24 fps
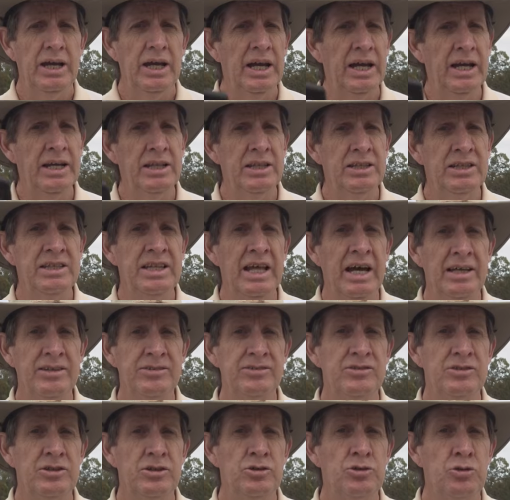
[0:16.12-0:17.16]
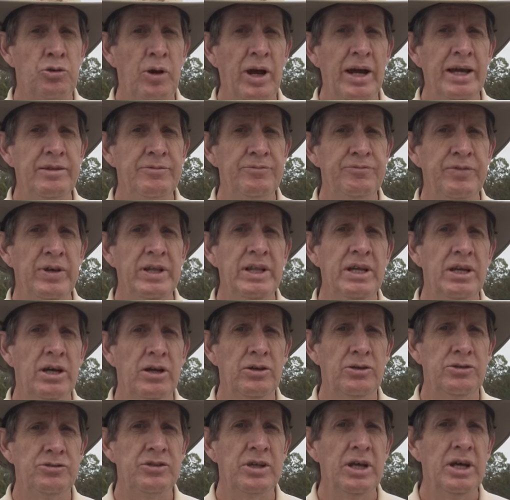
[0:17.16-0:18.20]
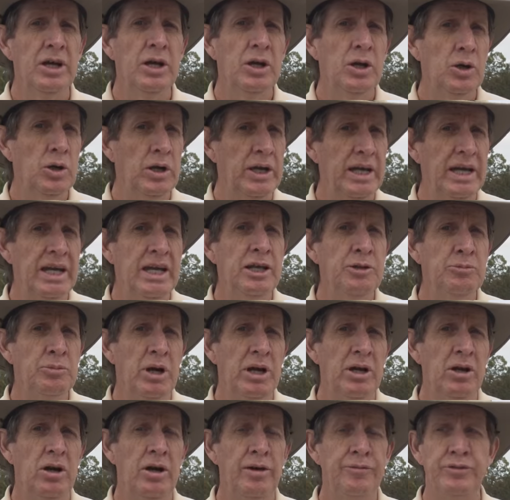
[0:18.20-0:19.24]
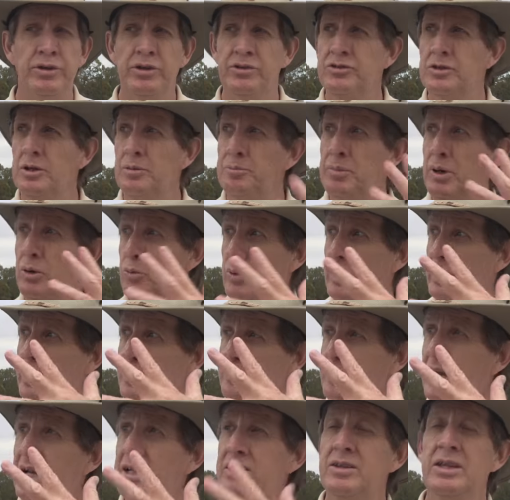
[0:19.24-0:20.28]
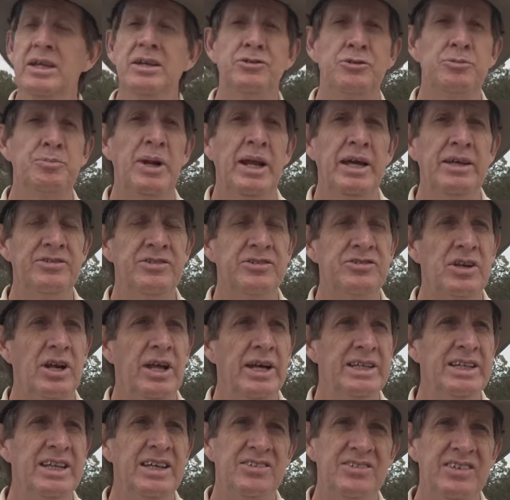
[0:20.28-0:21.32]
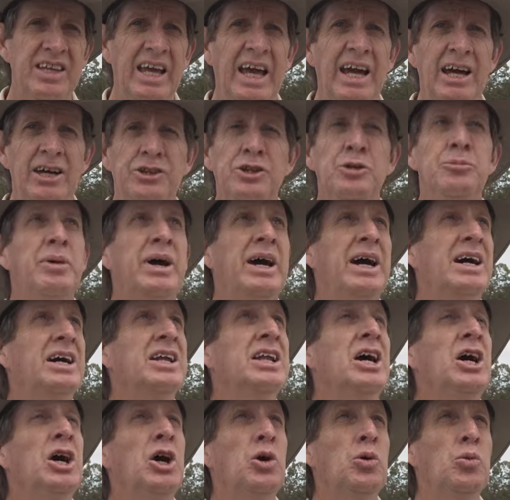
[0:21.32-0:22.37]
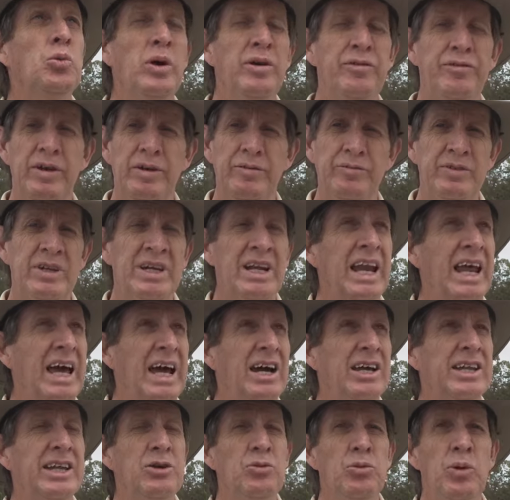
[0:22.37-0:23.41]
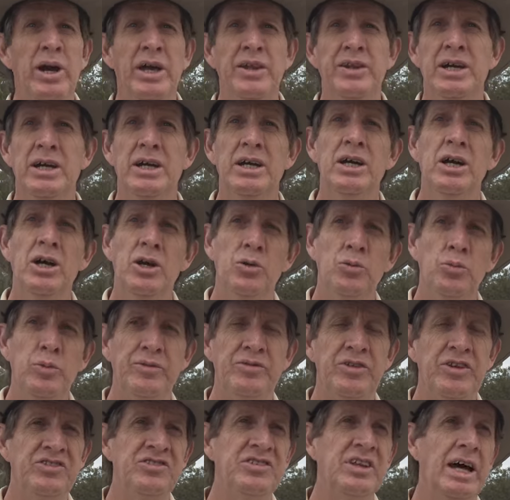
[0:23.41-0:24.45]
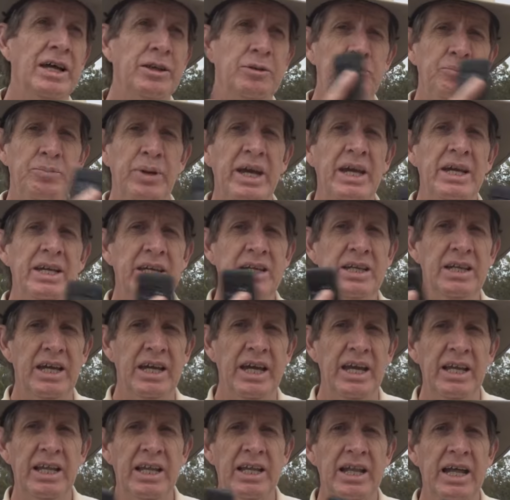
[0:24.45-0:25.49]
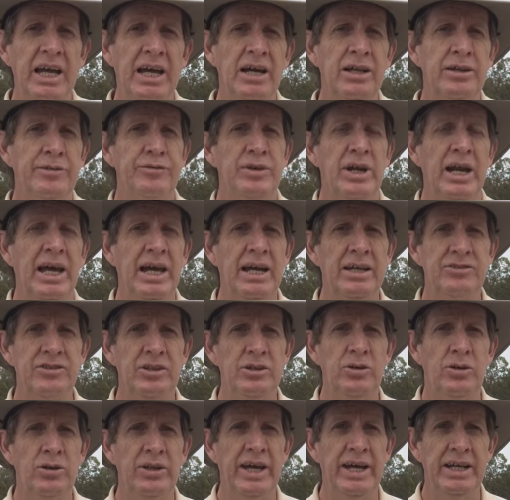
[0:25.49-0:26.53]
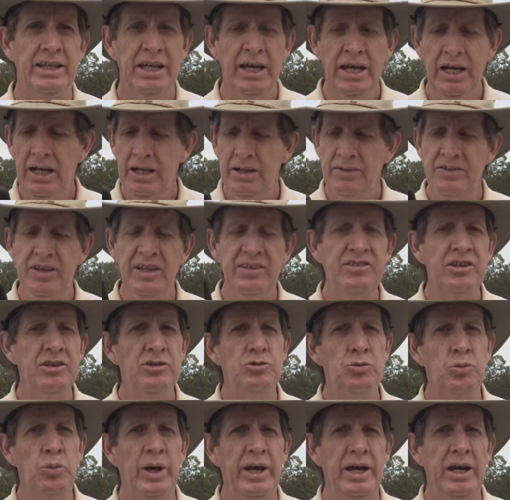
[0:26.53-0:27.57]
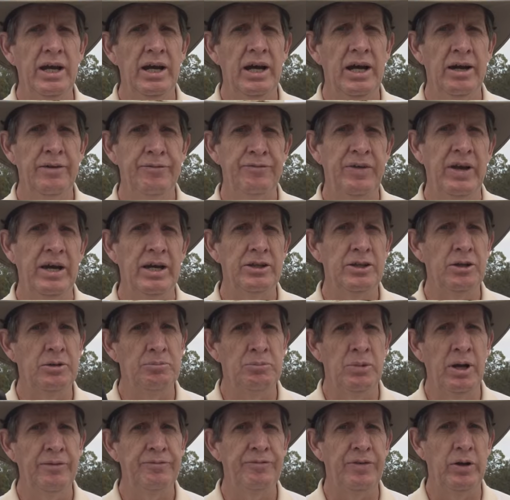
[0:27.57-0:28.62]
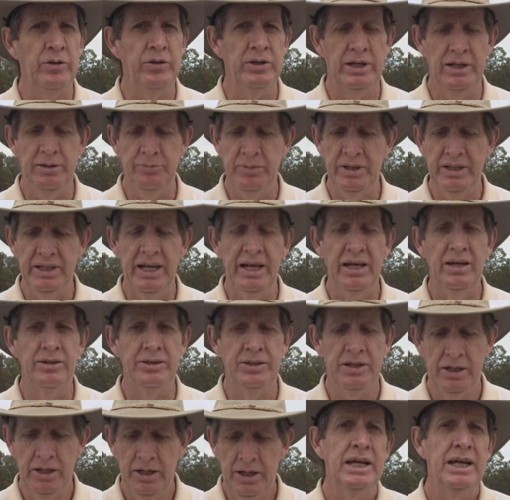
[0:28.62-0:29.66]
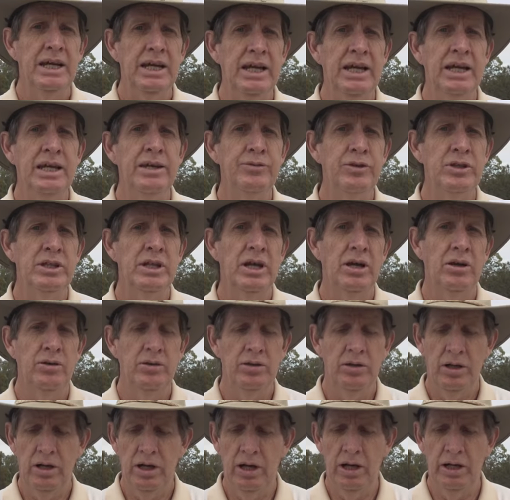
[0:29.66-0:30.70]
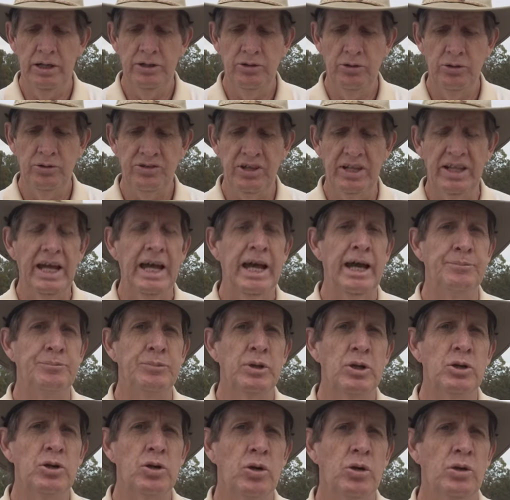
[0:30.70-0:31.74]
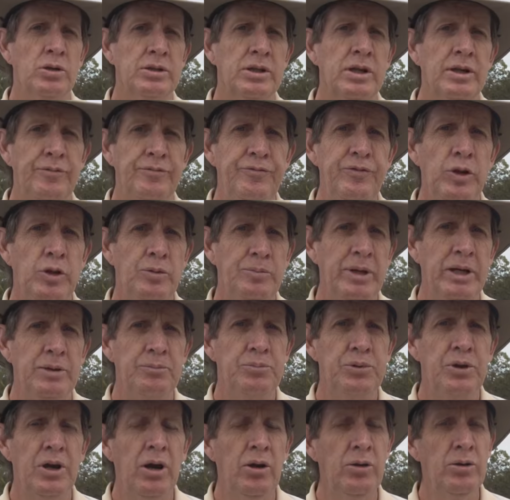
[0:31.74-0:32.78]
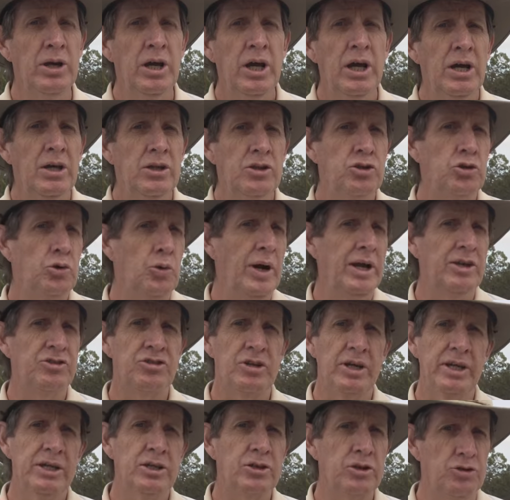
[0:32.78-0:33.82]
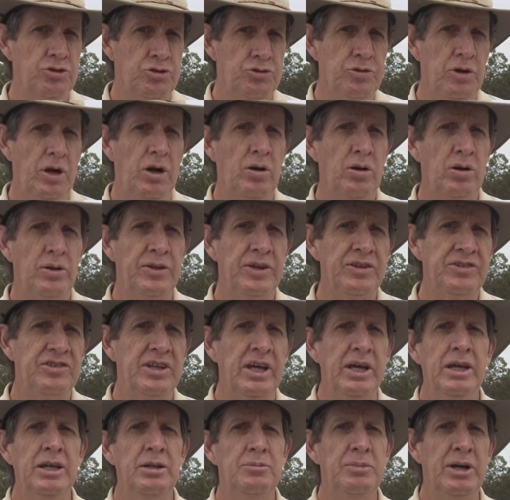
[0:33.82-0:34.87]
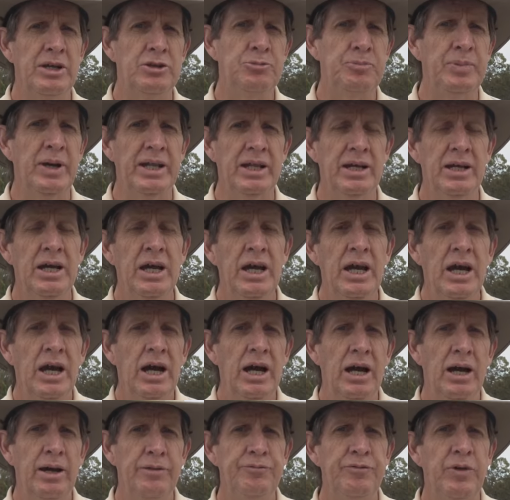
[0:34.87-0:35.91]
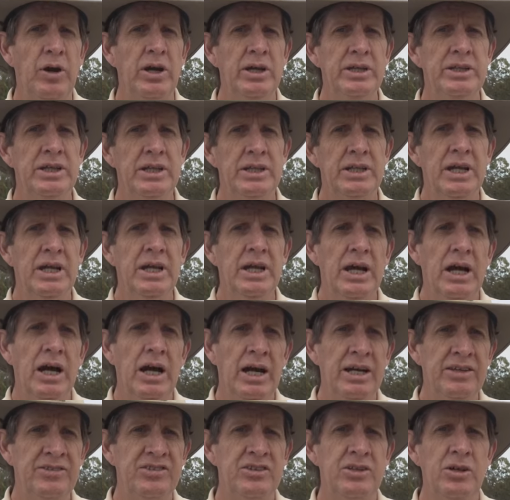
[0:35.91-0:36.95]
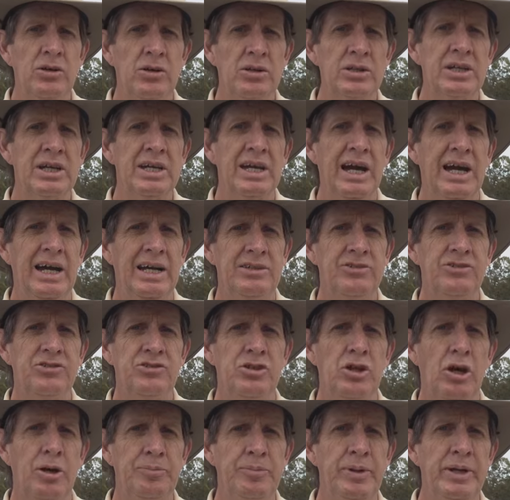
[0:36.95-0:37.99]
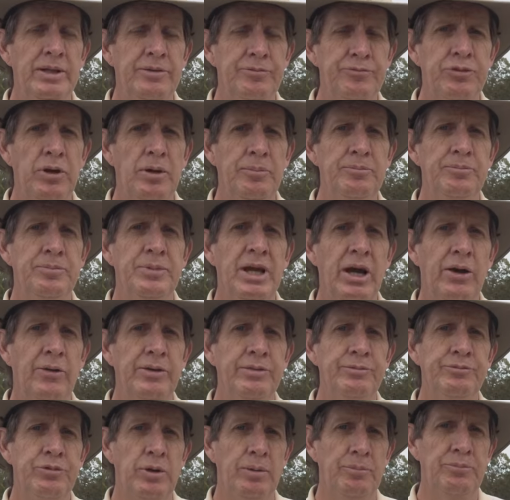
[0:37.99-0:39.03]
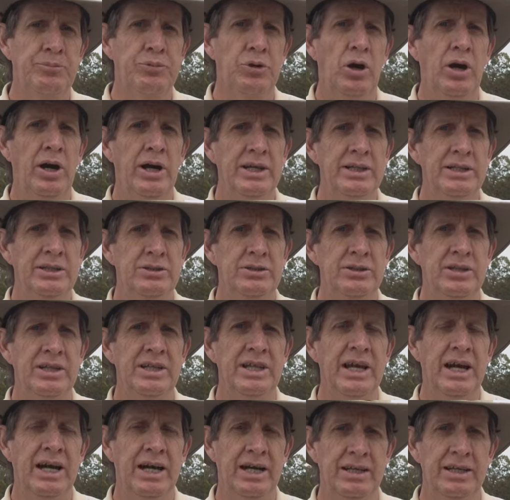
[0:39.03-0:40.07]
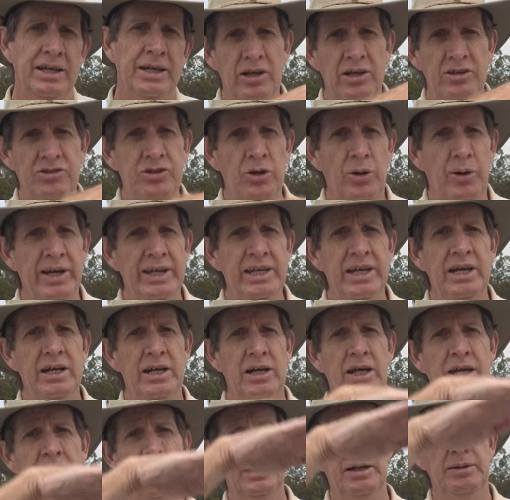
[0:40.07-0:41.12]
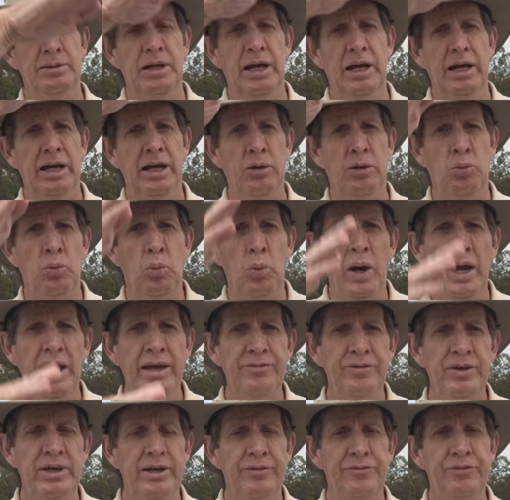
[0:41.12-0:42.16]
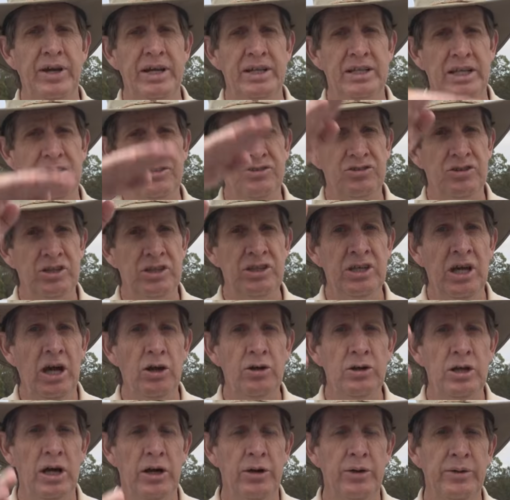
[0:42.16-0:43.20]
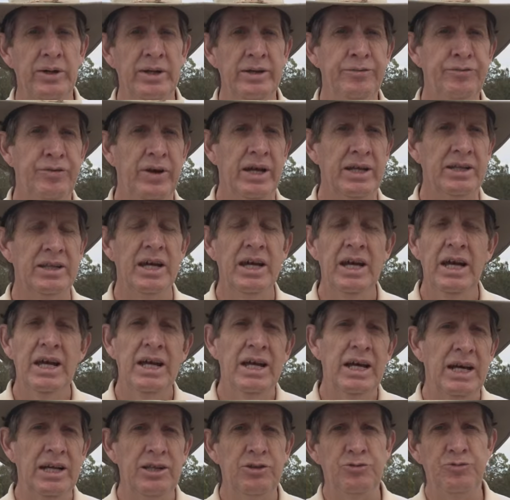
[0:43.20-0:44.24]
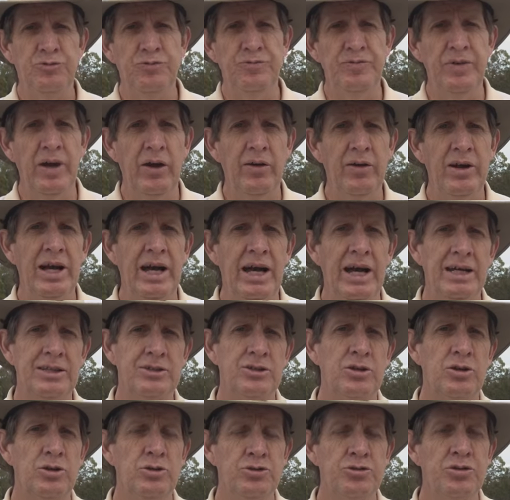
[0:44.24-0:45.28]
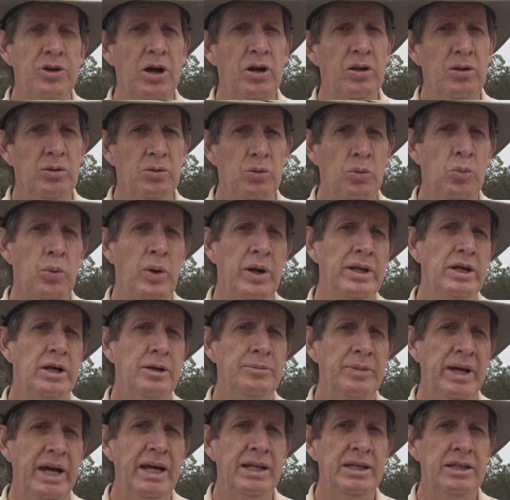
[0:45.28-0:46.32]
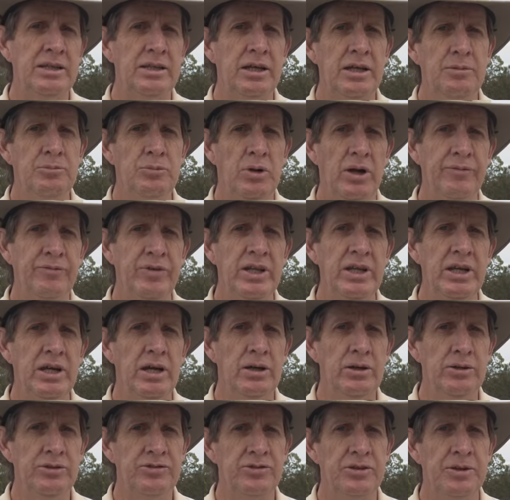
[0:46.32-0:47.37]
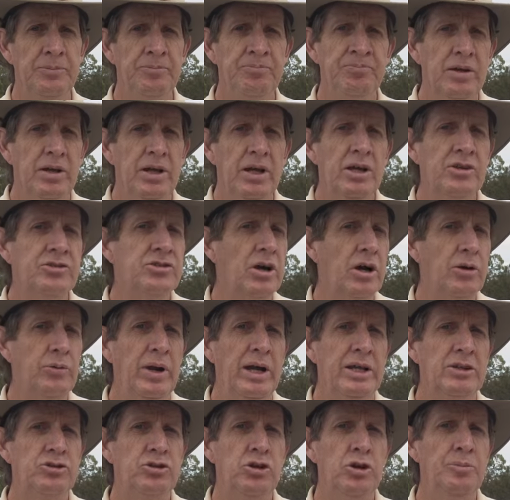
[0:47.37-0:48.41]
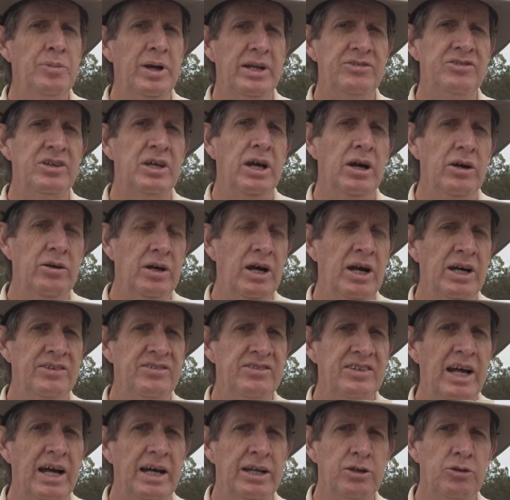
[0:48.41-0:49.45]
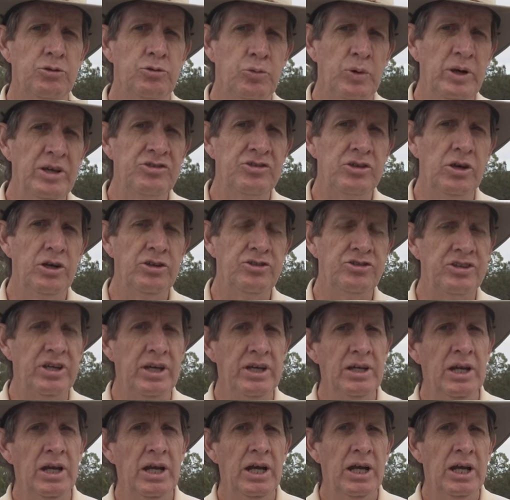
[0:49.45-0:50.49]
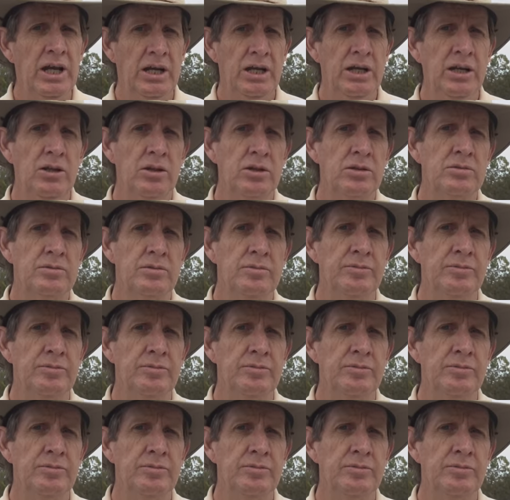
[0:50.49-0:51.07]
It does great videos in my office, but when I'm out these places like this, out and about with cloudy weather, with the sun peeking in and out of clouds and all that, this is where I found my phone let me down. Even though I use an app called Filmic Pro to actually control the scene much better, I find that I still can't stop it from going from bright to dark. So I get like a waving effect, a yo-yo effect, and it's very hard to control when I'm editing my videos. So around 2 months ago, I started researching little